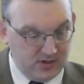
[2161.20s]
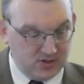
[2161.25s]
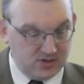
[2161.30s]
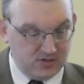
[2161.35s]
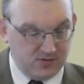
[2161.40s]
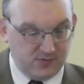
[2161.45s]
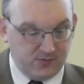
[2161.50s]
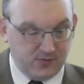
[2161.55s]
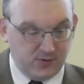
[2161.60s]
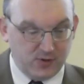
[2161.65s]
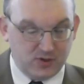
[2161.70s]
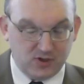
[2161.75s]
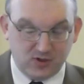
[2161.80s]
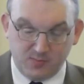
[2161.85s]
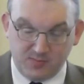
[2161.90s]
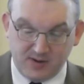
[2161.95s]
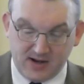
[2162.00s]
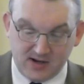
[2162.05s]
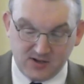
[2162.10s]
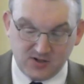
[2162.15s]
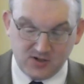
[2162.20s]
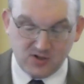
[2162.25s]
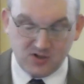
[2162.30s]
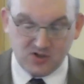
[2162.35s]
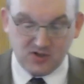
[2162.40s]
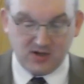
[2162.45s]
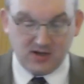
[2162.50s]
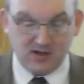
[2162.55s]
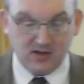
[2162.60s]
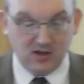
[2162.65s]
is the first passage
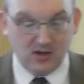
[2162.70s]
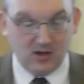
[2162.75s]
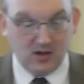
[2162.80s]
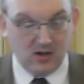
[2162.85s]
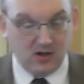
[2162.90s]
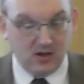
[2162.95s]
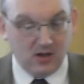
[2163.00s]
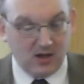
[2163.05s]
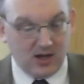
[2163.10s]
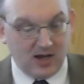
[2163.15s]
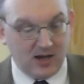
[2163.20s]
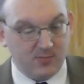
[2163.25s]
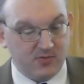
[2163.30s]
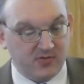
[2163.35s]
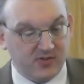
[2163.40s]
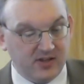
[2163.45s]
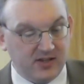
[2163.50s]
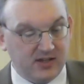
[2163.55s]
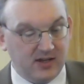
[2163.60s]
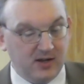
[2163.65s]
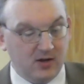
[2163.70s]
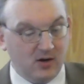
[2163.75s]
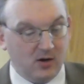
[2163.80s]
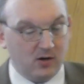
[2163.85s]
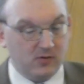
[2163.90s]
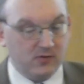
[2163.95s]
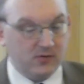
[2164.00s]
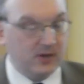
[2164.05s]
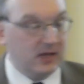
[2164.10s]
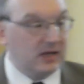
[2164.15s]
I'm thinking of.